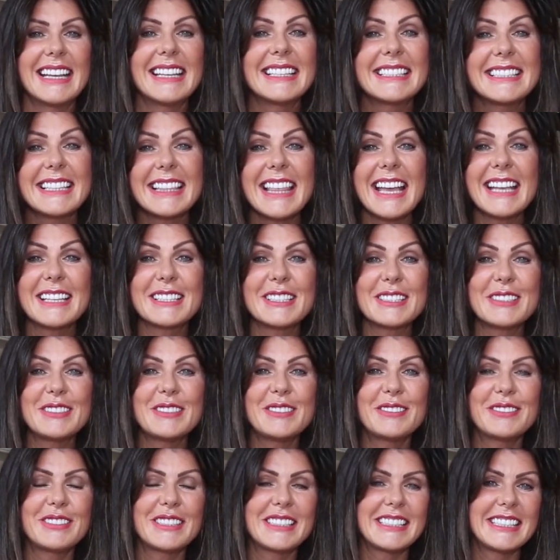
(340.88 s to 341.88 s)
So that's
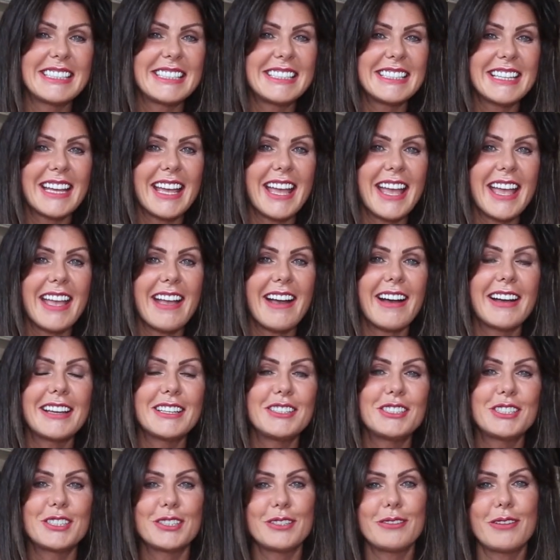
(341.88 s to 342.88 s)
all for today.
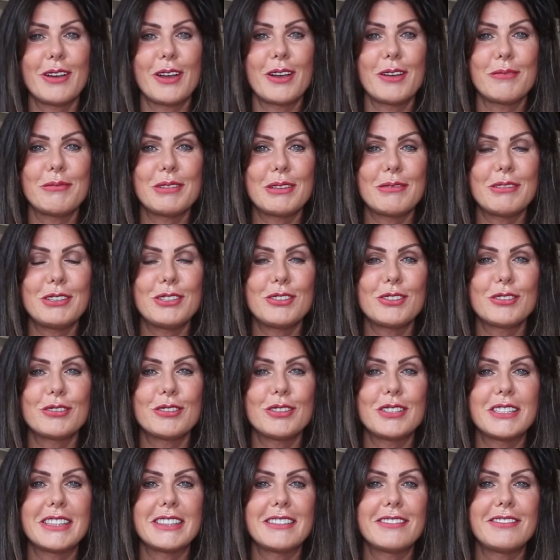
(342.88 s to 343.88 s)
I do hope you
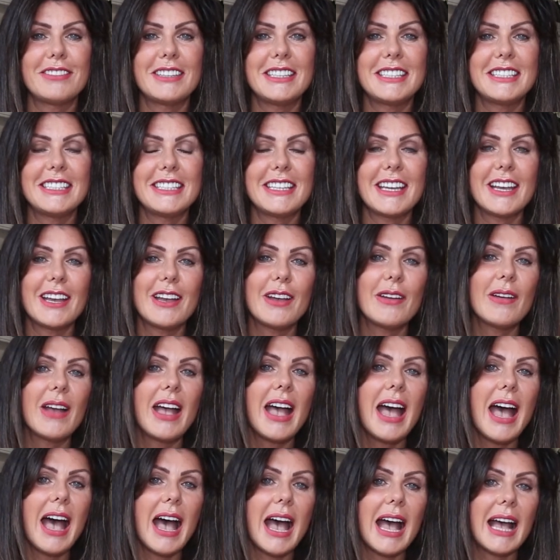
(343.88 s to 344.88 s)
enjoyed the video,
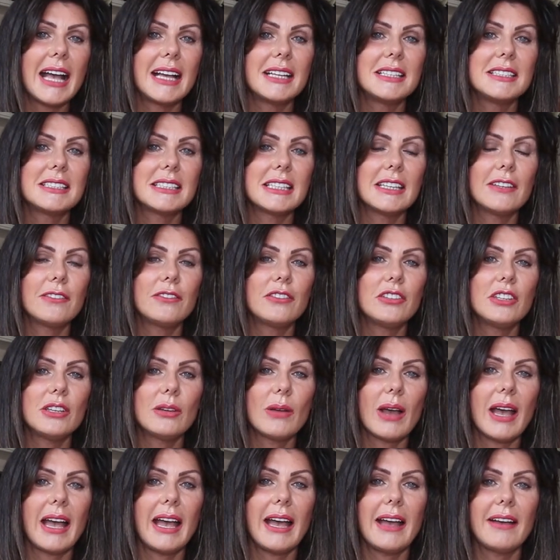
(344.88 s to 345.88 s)
and if you
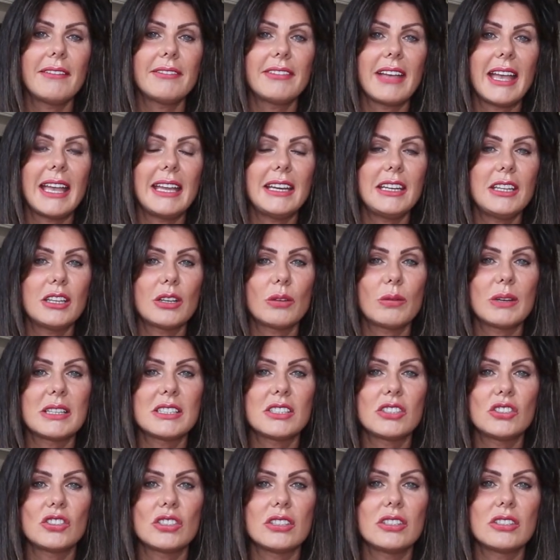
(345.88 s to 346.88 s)
have any
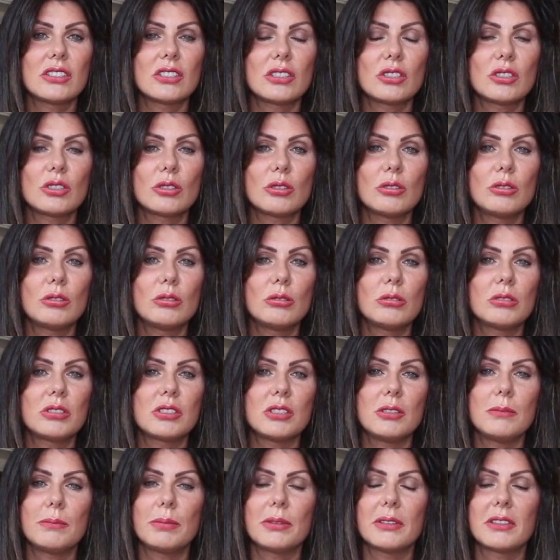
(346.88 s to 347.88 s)
questions at all,
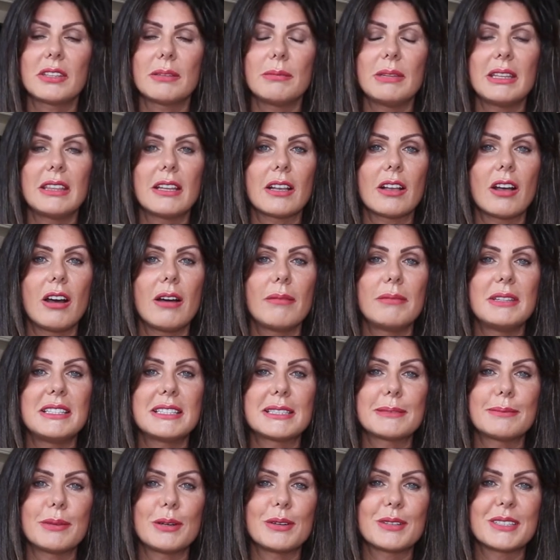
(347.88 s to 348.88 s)
do put them in the
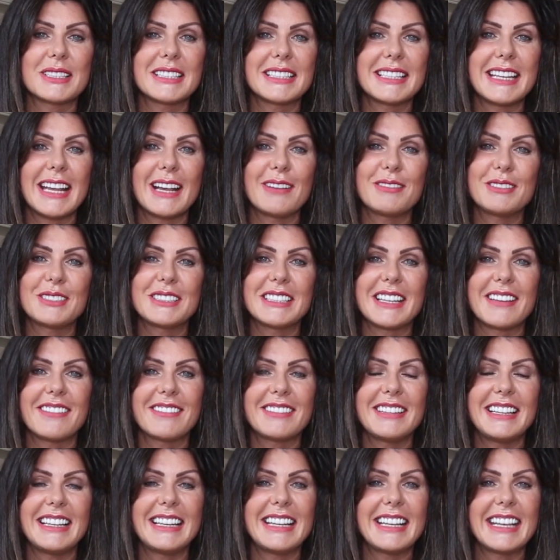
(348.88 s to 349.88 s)
comments box and I will
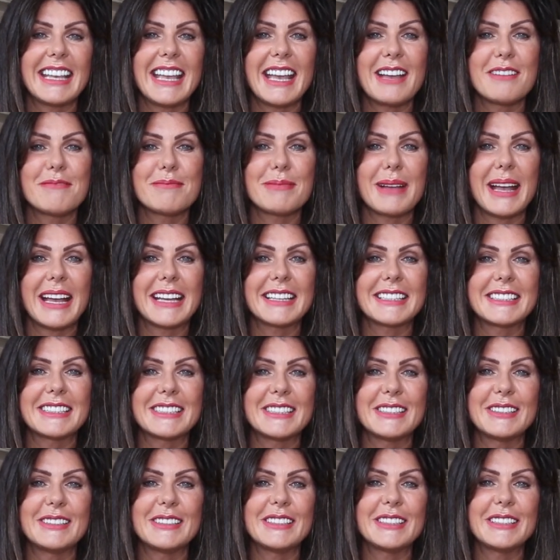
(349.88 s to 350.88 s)
definitely get back
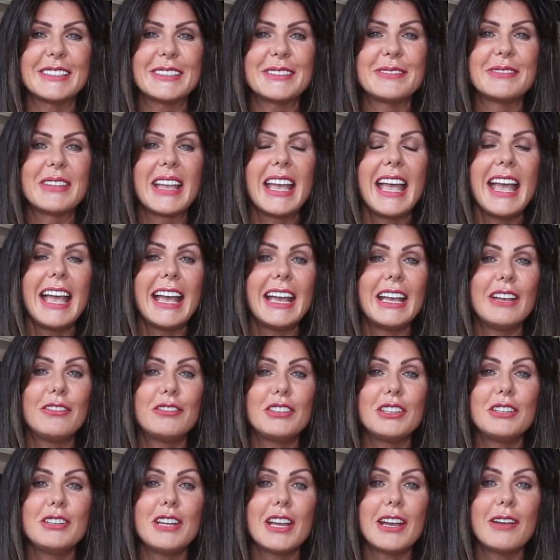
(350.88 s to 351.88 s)
to you.
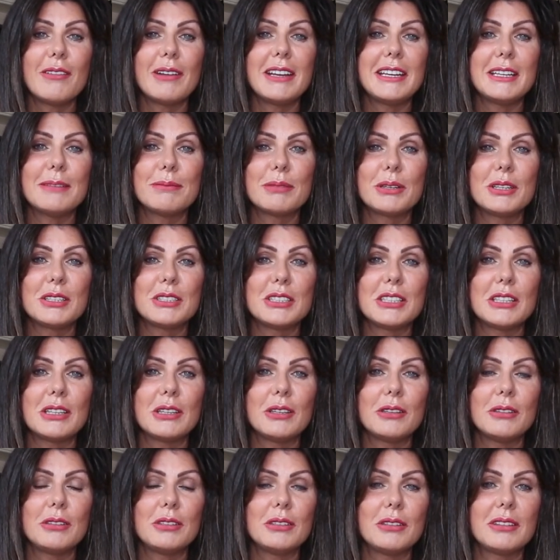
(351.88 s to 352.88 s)
If you know anybody
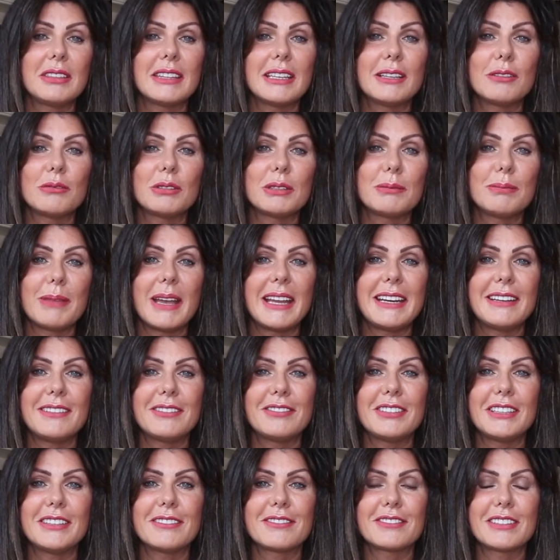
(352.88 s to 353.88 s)
who you think would
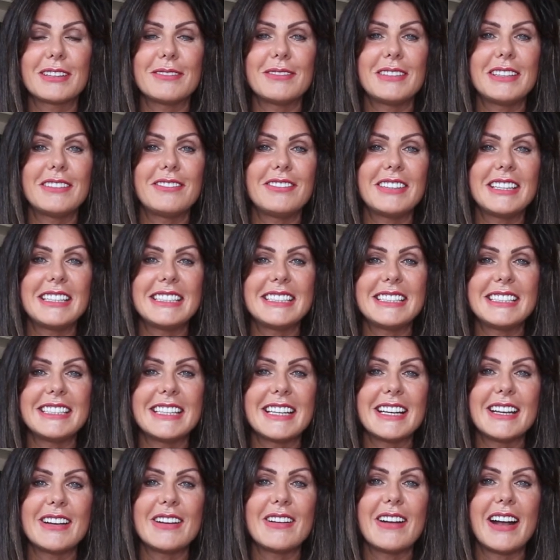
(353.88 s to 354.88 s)
benefit from the
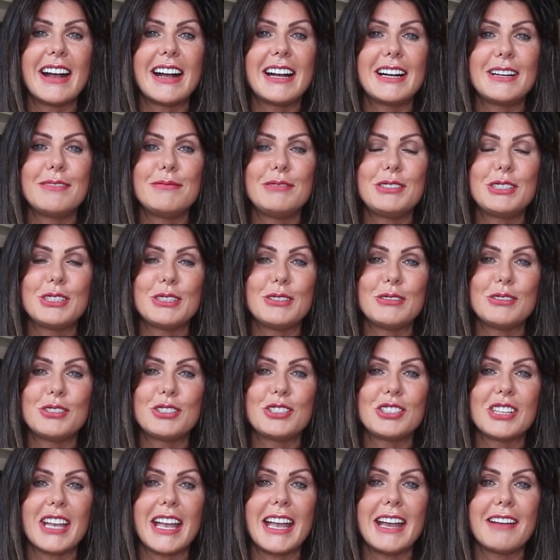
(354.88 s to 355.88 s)
video, do
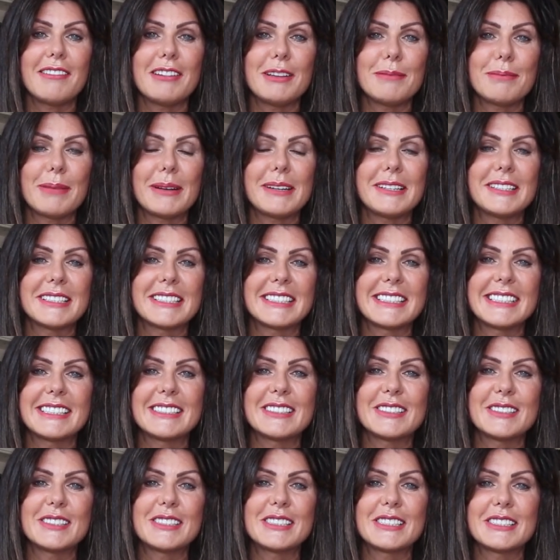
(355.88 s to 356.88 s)
share it, pass it
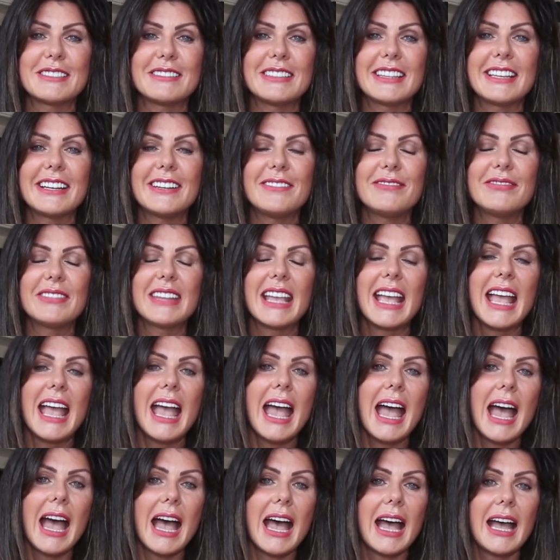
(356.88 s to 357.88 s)
on to them.
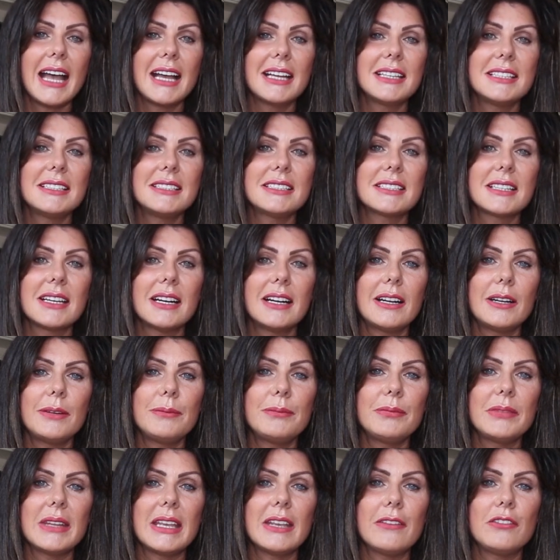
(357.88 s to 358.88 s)
And
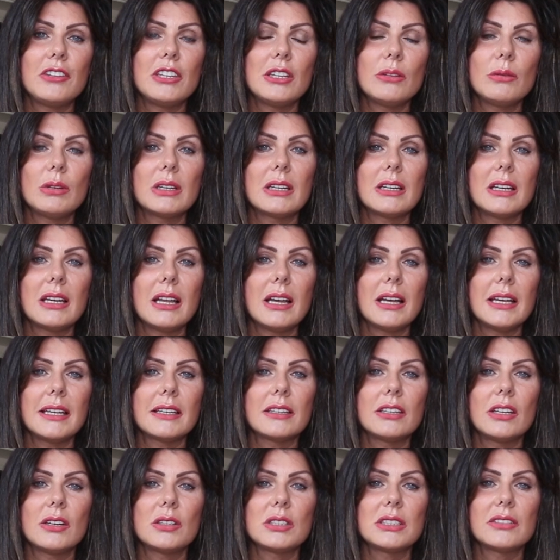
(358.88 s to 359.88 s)
if you would
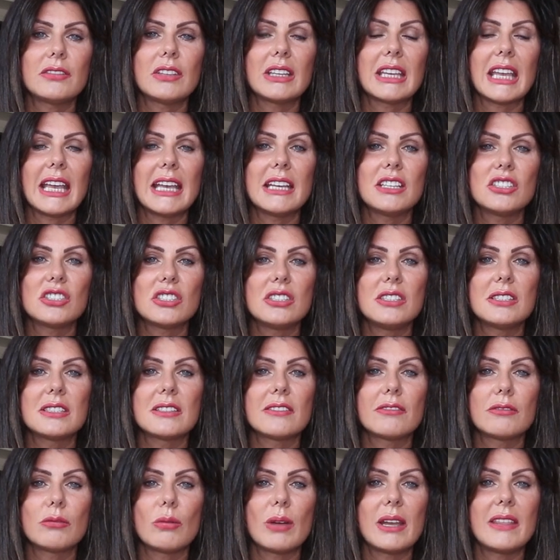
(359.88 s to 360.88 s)
like notifications
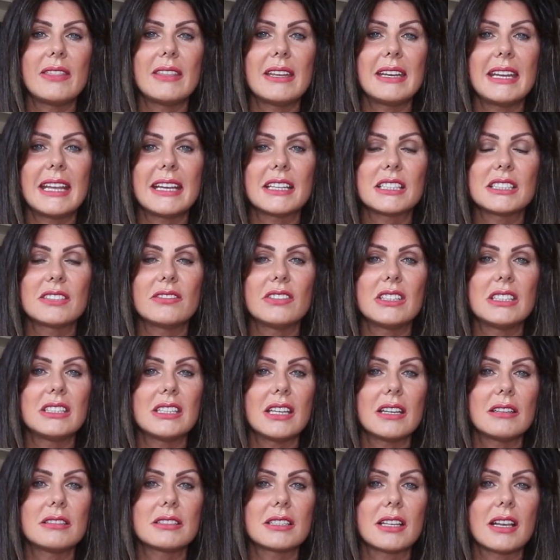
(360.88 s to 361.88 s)
of when the next
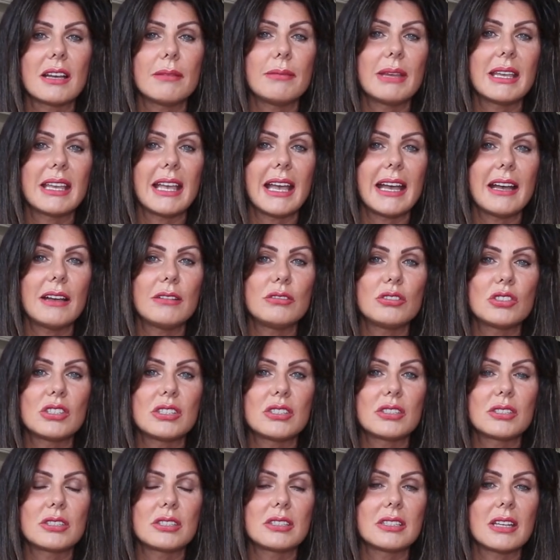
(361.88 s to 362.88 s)
video is coming out,
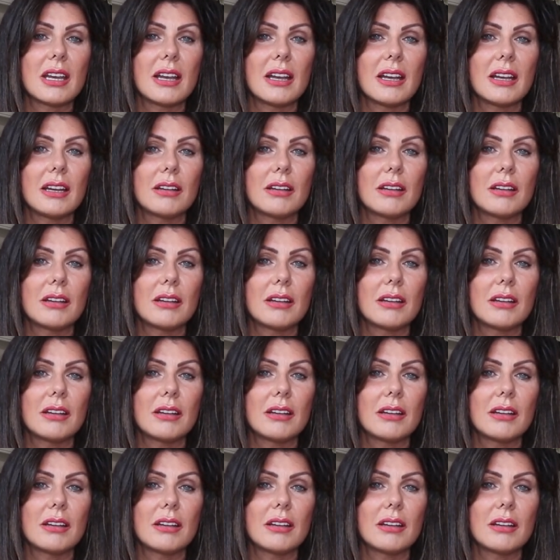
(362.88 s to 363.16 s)
just